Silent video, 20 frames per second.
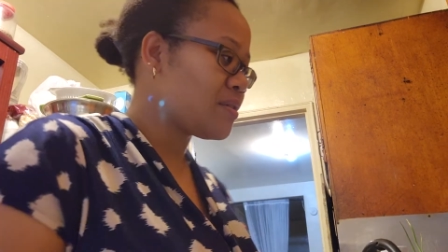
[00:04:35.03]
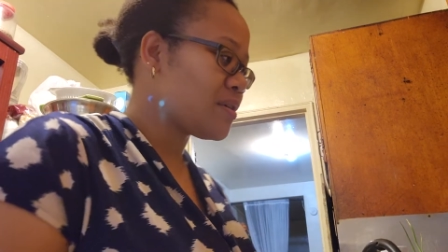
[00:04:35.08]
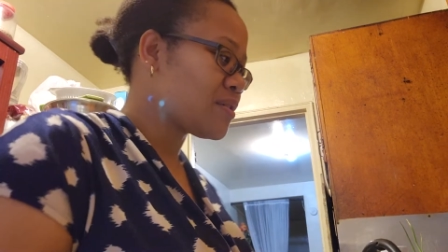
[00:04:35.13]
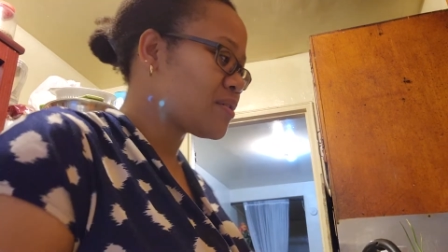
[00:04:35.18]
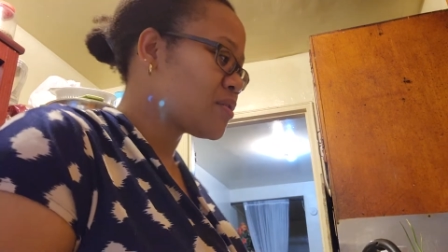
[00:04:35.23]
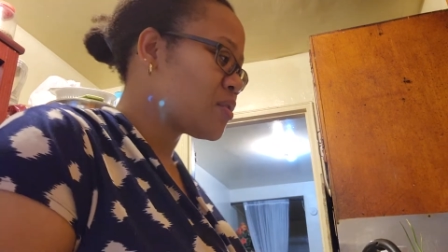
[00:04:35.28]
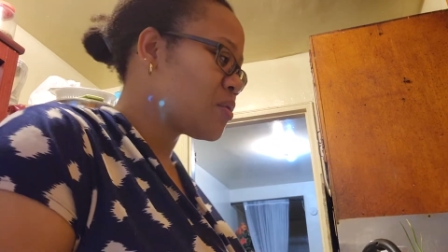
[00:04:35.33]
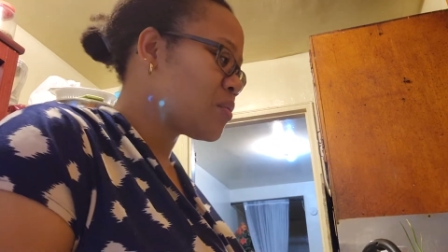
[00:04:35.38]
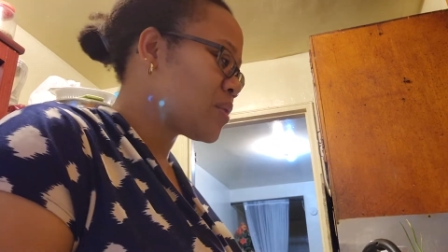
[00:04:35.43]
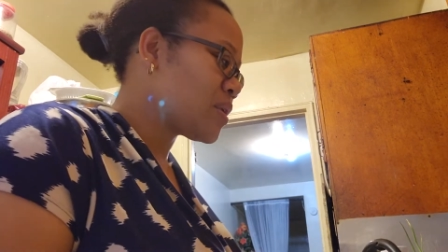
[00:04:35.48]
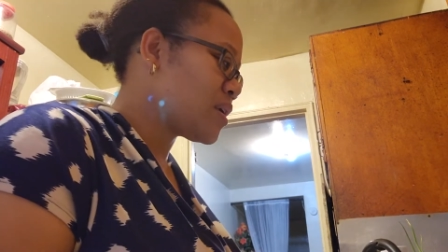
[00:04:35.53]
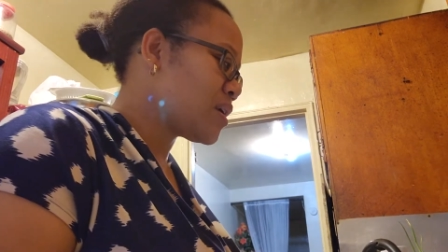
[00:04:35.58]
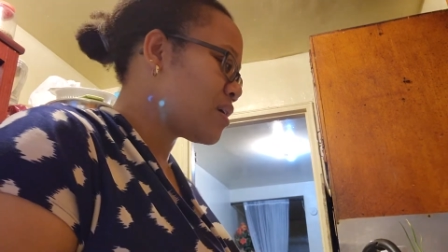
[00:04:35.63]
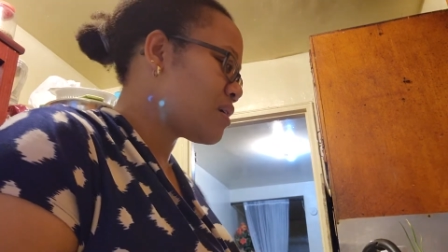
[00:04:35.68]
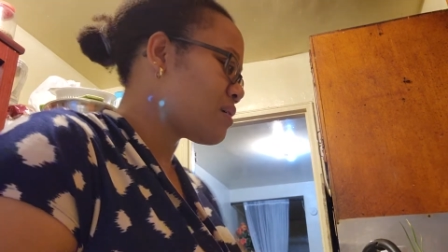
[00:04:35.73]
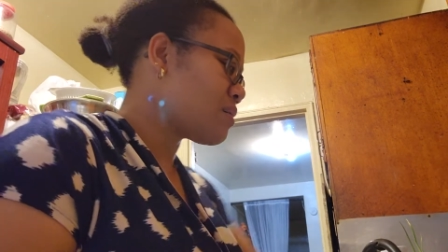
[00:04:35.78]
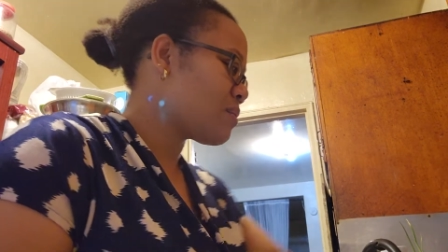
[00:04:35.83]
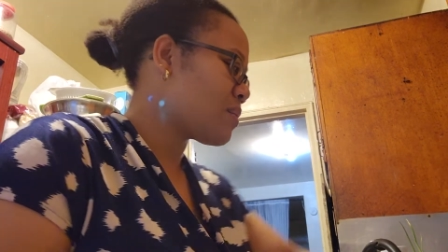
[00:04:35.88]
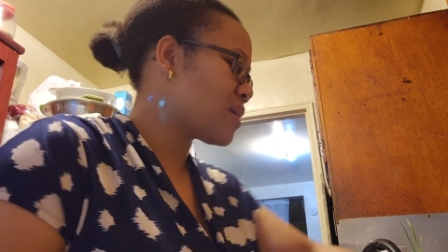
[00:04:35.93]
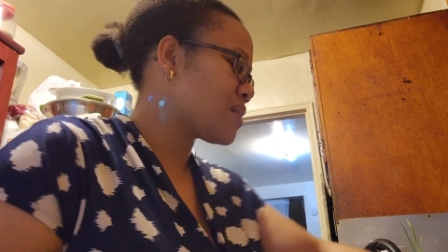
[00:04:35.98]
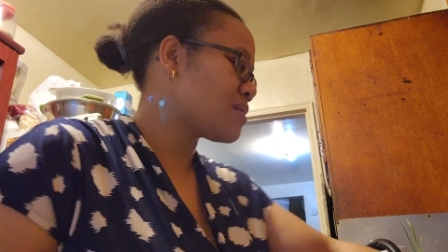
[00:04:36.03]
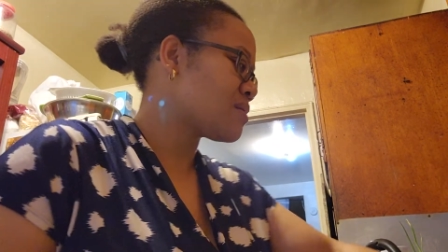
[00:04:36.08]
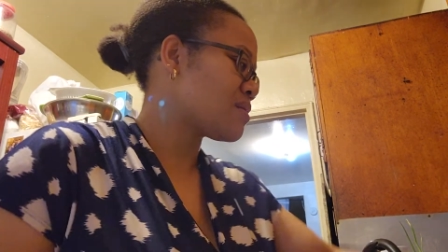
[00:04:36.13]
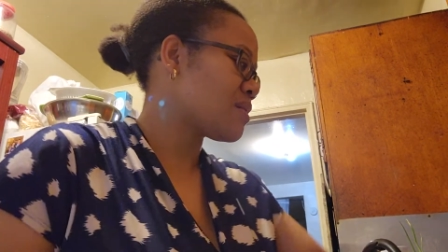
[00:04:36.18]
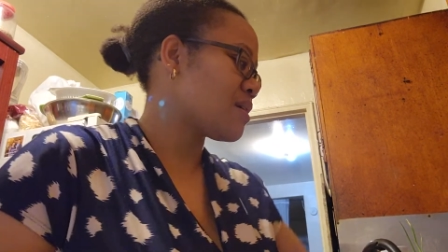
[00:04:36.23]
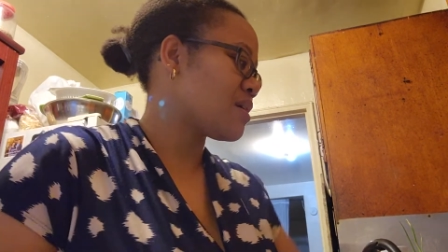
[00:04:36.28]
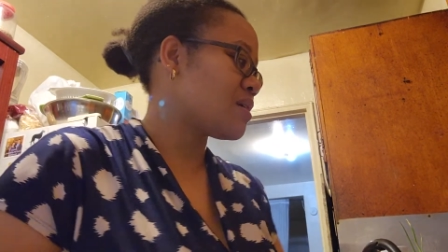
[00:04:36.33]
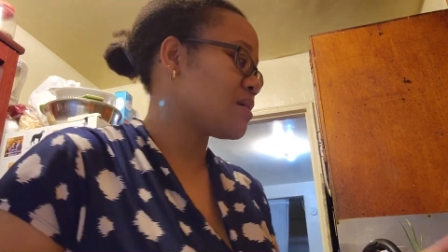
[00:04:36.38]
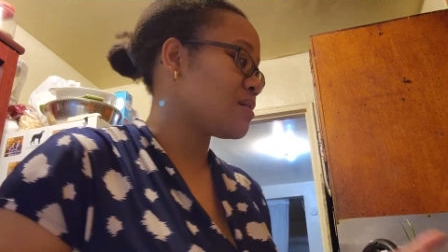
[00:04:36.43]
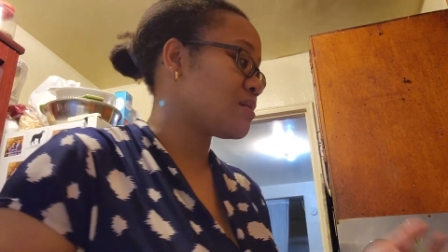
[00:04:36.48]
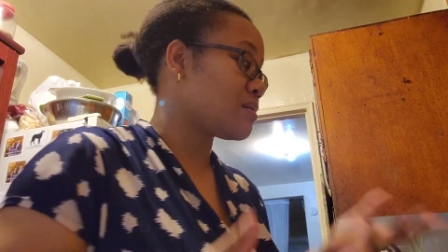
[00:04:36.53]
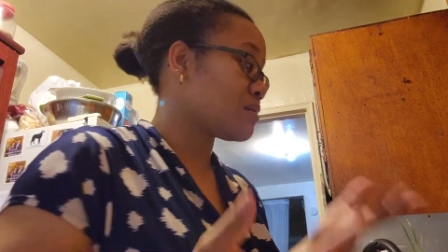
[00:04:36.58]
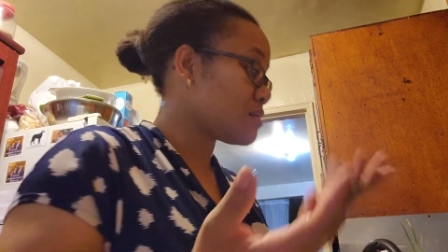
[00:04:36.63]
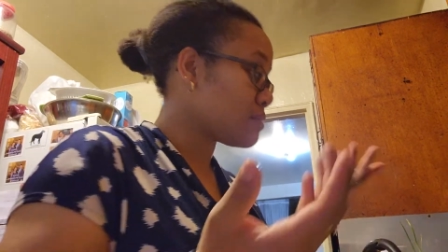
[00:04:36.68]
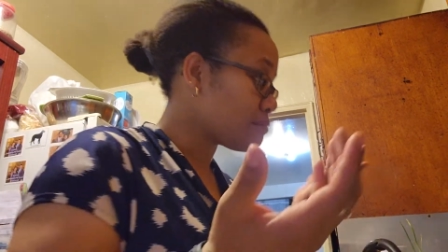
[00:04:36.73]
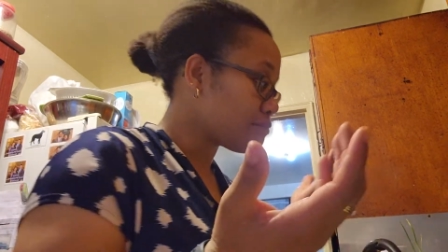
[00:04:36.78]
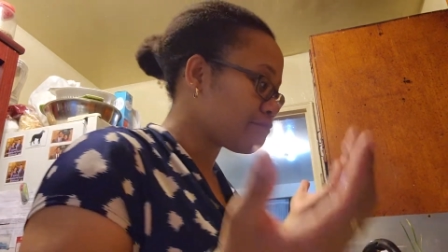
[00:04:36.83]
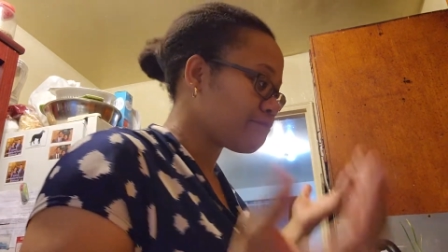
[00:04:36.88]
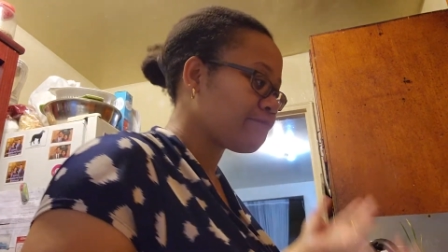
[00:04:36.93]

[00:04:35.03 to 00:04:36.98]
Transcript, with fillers: there's no one here on Wednesdays.